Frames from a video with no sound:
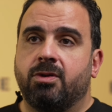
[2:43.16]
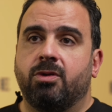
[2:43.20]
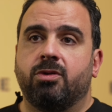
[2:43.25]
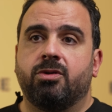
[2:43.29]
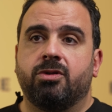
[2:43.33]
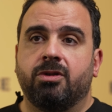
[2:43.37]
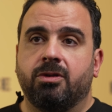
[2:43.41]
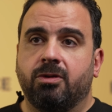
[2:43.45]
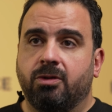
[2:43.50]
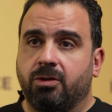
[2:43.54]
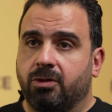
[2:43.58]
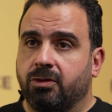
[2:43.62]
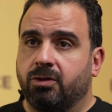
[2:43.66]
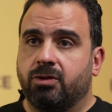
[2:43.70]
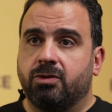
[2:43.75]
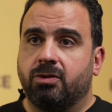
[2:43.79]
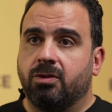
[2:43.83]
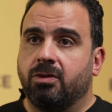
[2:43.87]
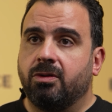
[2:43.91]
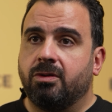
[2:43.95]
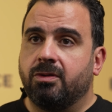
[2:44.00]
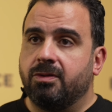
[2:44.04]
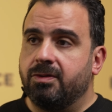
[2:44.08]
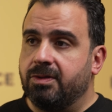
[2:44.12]
certain
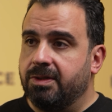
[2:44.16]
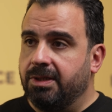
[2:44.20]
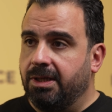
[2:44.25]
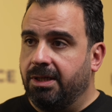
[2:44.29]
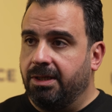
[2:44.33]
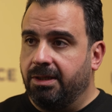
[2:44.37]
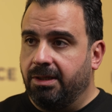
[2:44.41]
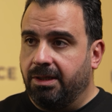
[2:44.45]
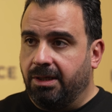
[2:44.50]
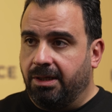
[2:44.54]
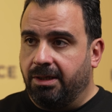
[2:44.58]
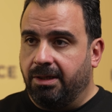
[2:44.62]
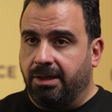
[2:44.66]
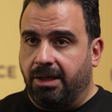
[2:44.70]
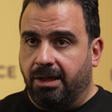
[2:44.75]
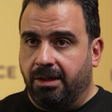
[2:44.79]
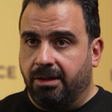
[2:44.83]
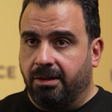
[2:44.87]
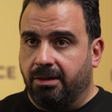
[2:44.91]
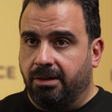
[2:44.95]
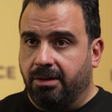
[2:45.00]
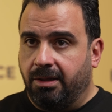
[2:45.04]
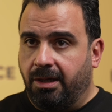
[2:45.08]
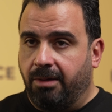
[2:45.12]
controls
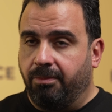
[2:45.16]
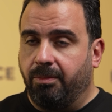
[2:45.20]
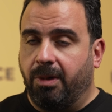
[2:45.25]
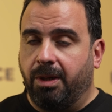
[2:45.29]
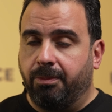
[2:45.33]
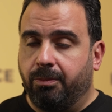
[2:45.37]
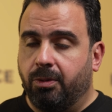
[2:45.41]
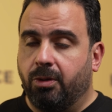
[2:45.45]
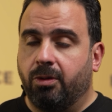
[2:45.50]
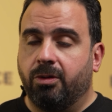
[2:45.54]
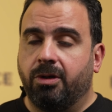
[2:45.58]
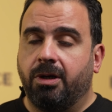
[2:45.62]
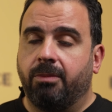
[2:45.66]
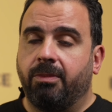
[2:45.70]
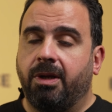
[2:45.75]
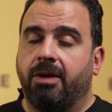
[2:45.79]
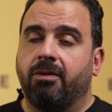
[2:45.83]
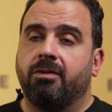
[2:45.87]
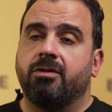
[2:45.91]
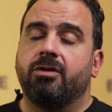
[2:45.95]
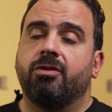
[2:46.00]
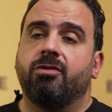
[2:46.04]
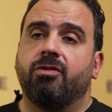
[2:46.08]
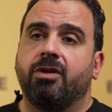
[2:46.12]
that my program
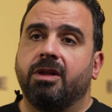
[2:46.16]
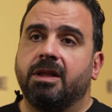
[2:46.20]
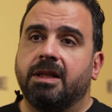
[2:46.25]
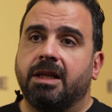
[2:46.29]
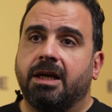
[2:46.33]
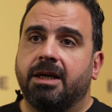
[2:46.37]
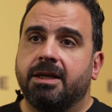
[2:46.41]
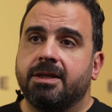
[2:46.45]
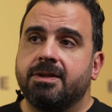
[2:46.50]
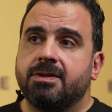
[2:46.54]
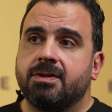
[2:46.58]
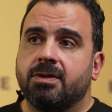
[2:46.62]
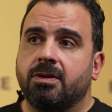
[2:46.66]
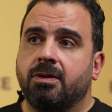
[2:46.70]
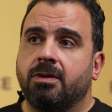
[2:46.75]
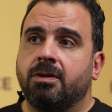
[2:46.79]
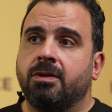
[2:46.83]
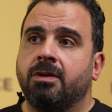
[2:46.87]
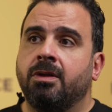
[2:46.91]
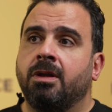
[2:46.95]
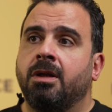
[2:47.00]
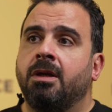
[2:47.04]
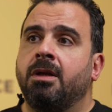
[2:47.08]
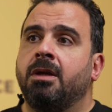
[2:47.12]
heavily relies
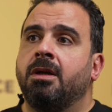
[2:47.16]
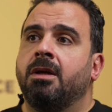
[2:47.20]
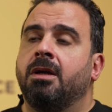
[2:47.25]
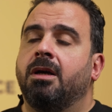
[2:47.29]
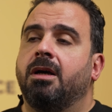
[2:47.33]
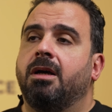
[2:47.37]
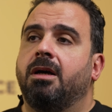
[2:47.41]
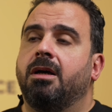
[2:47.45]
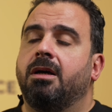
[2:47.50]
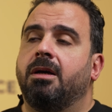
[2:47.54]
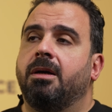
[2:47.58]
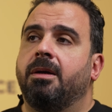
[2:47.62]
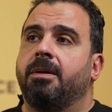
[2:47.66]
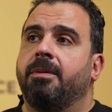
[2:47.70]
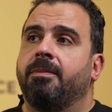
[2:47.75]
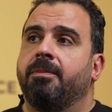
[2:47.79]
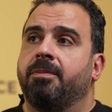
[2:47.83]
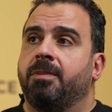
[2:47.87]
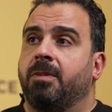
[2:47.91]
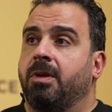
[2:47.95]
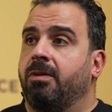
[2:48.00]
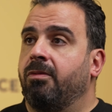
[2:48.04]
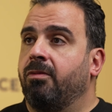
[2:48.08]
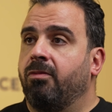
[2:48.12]
on.
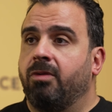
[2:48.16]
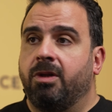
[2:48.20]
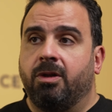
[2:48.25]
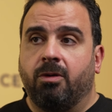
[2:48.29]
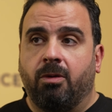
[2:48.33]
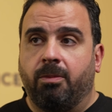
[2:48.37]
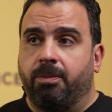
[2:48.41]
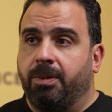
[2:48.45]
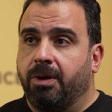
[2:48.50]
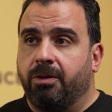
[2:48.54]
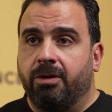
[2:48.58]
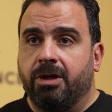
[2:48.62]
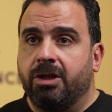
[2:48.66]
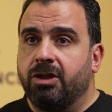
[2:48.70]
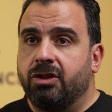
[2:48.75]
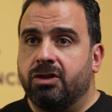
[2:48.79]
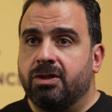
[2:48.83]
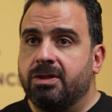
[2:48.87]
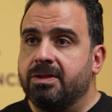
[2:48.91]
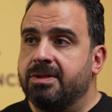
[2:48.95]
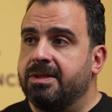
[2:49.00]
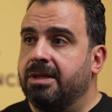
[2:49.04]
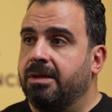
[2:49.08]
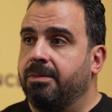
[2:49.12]
With the
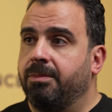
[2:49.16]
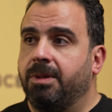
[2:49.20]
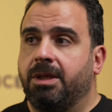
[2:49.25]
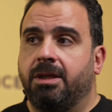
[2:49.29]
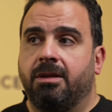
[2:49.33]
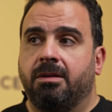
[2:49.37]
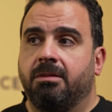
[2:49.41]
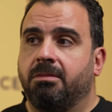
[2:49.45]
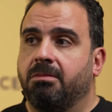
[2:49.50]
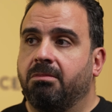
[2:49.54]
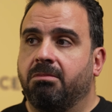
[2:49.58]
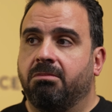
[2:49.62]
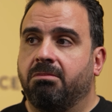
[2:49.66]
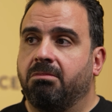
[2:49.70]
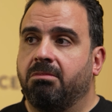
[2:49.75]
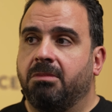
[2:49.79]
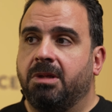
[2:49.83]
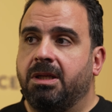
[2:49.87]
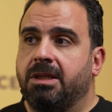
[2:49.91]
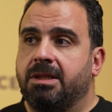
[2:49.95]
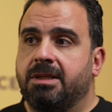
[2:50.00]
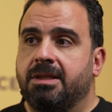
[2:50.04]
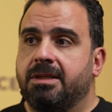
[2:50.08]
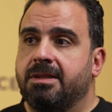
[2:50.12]
operations, I mean,
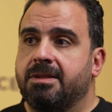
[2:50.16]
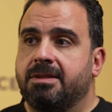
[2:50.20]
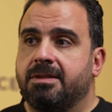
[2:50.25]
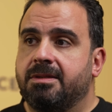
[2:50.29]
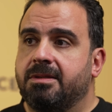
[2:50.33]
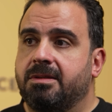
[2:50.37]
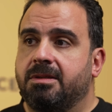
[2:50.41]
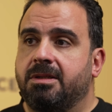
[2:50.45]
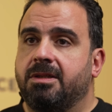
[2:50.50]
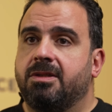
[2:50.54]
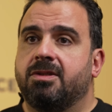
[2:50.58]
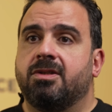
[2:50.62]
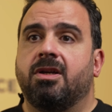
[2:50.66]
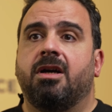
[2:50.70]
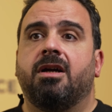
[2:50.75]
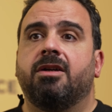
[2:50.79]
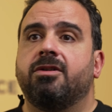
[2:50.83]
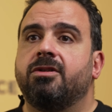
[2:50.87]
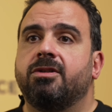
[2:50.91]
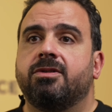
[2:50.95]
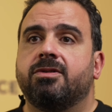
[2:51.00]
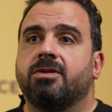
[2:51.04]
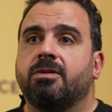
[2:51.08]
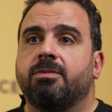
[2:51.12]
it's
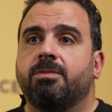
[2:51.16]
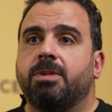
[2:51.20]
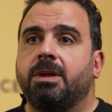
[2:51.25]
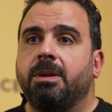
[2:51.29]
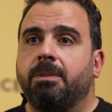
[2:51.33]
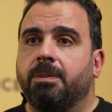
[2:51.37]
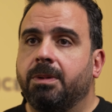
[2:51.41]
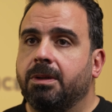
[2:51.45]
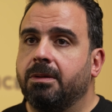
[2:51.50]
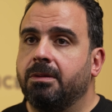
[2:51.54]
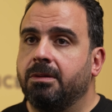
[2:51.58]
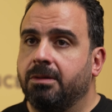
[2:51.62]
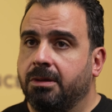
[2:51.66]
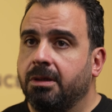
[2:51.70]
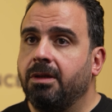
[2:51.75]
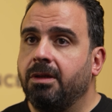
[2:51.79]
hundreds of people